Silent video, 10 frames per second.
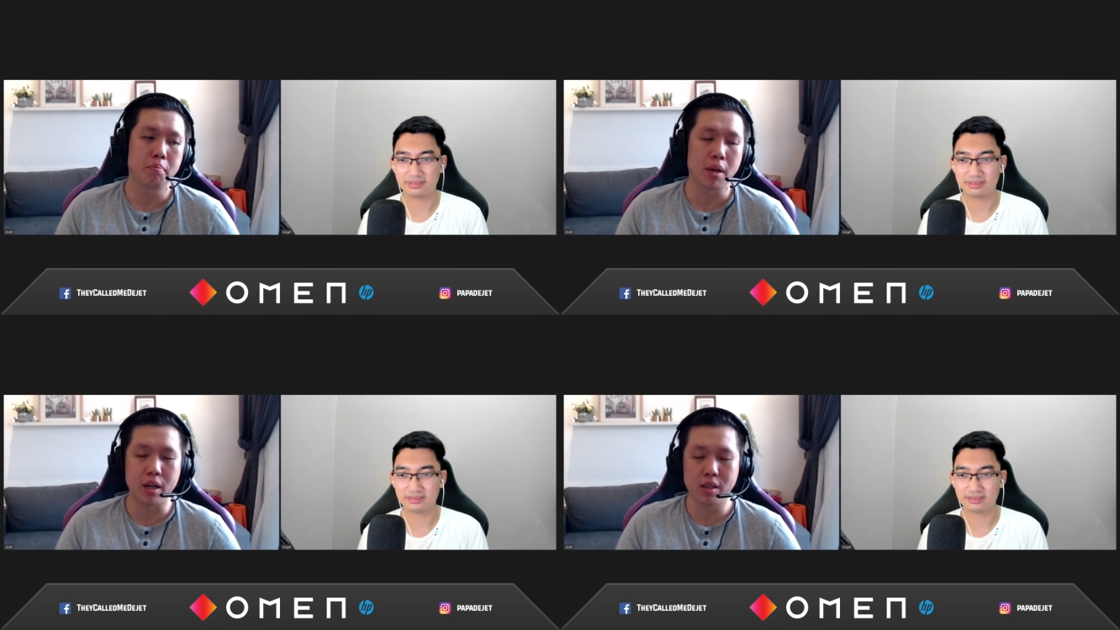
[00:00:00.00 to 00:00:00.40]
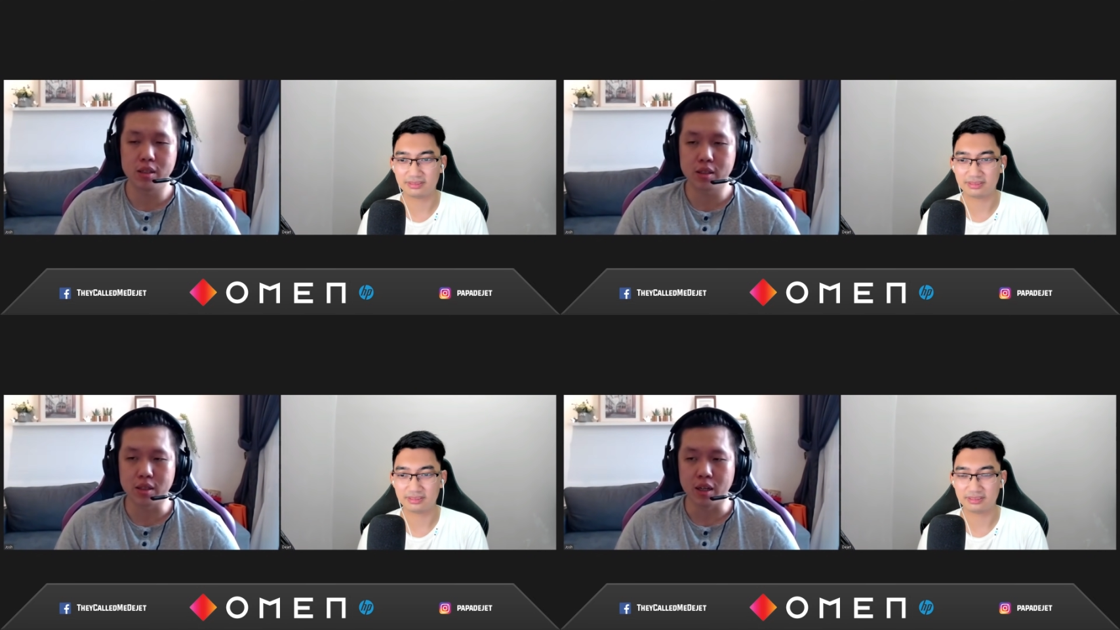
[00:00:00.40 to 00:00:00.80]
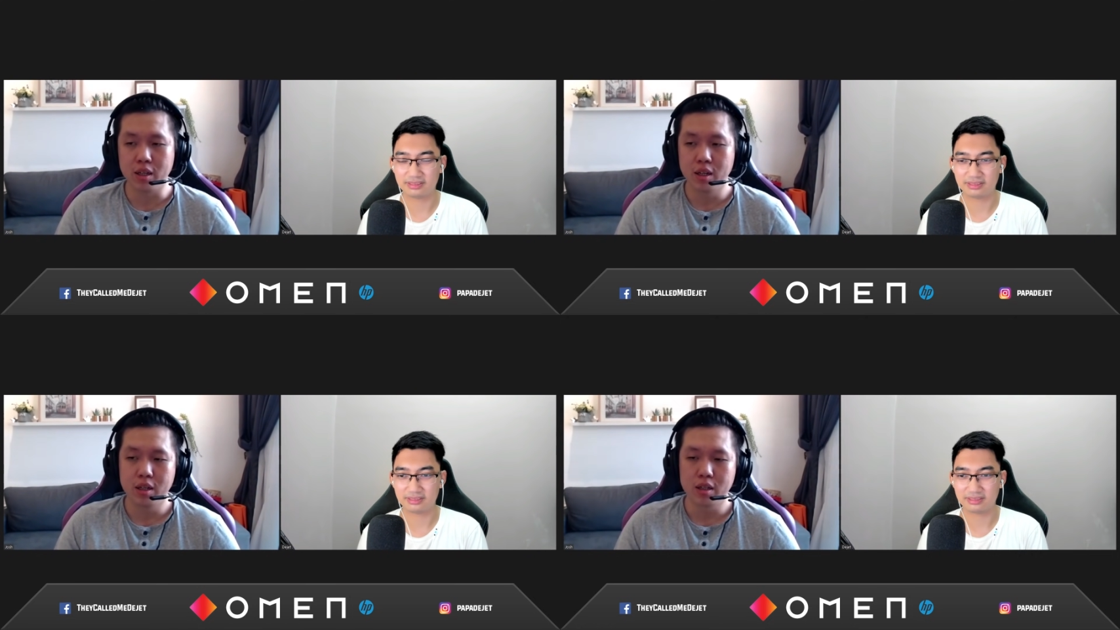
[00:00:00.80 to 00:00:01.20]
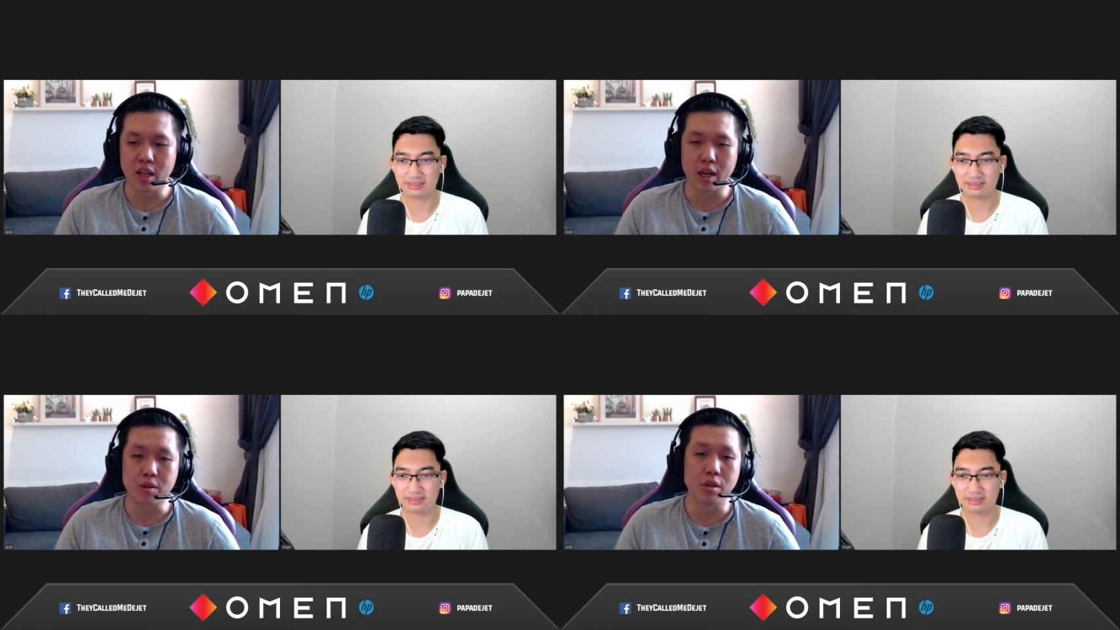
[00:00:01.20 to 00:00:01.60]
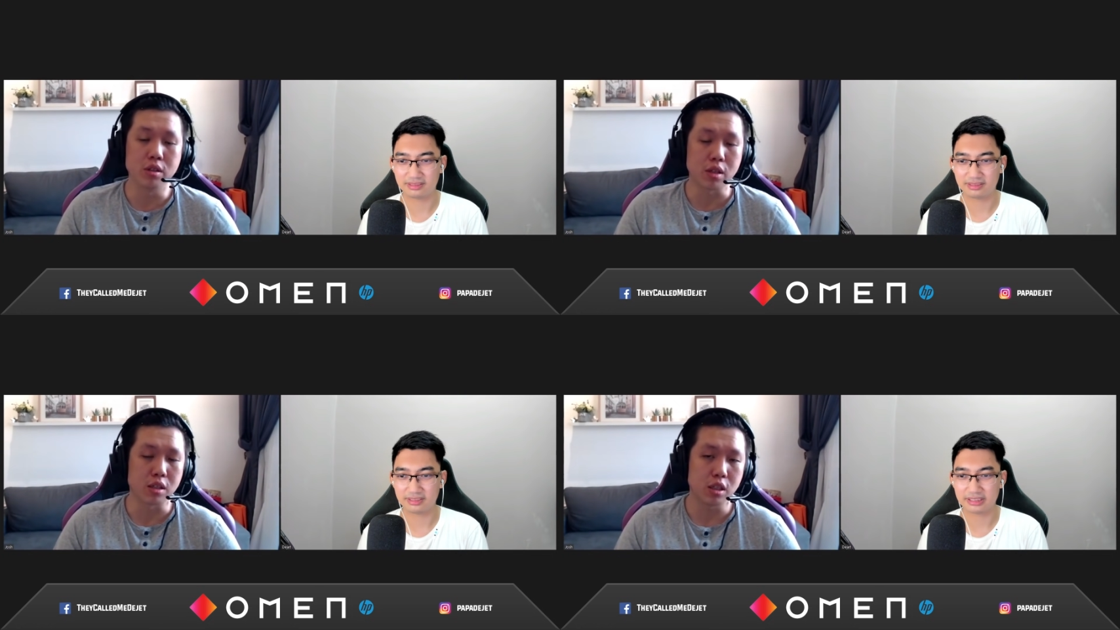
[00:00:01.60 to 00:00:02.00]
Speaker 1: players that their current
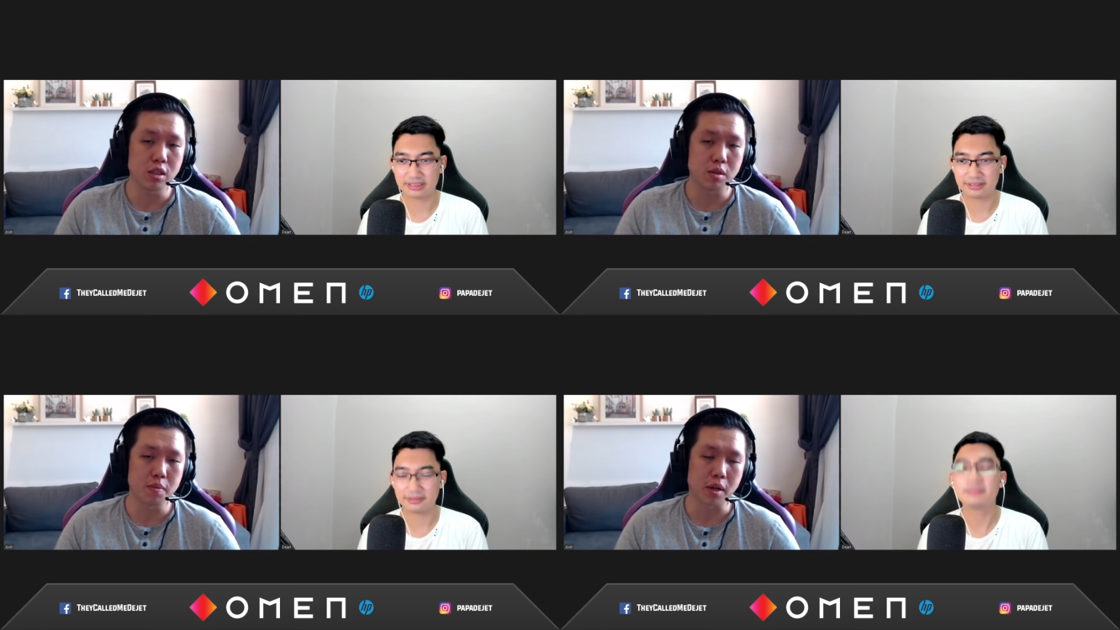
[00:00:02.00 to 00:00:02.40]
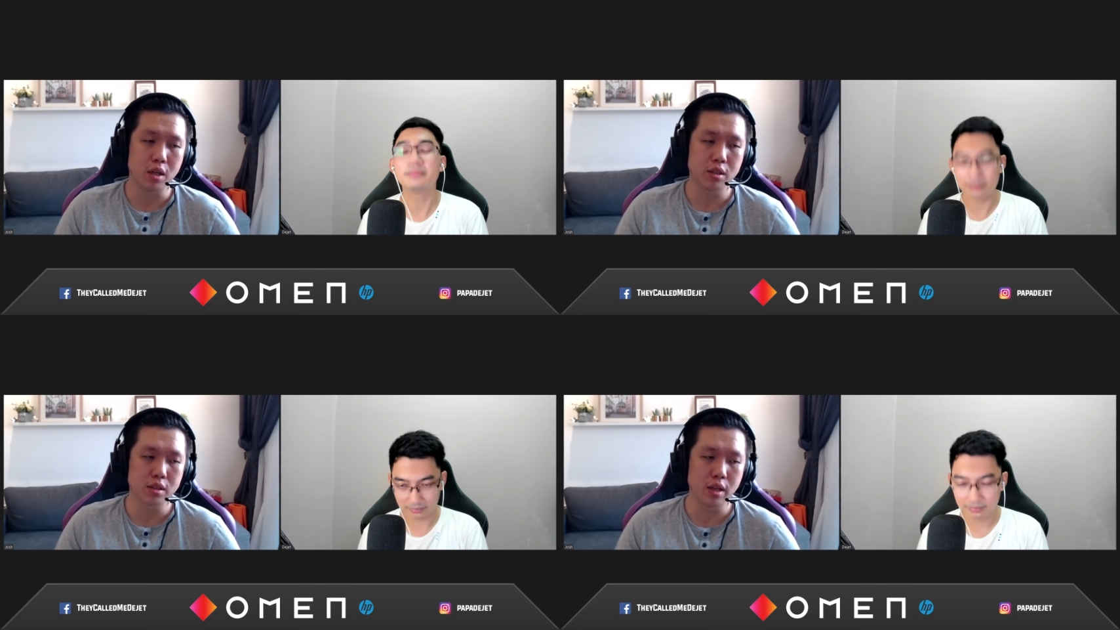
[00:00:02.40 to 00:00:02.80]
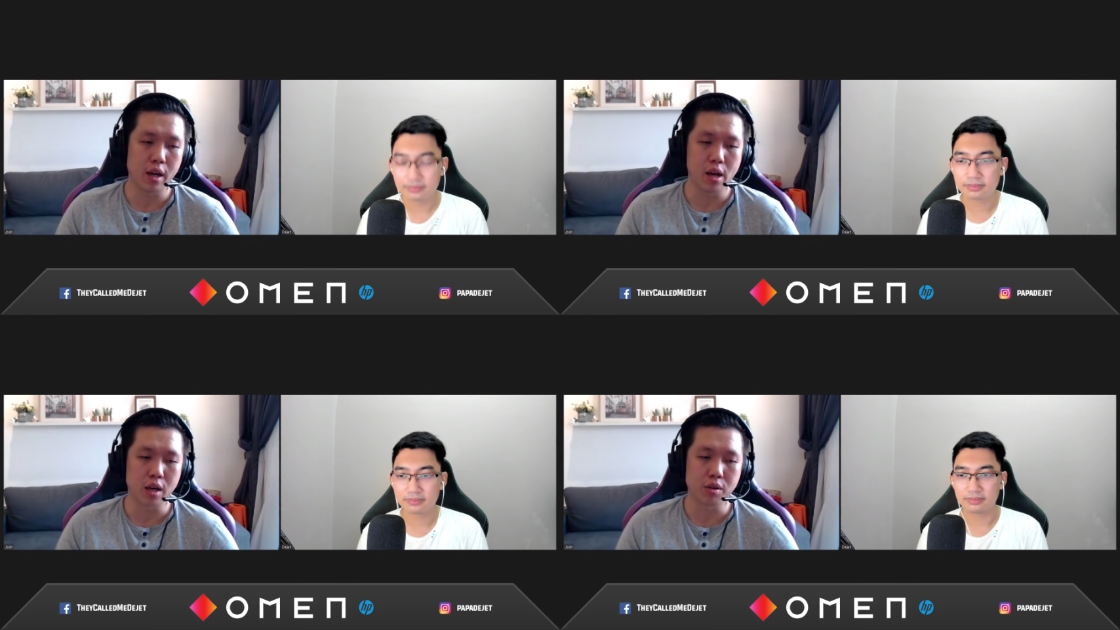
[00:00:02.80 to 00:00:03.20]
success is because they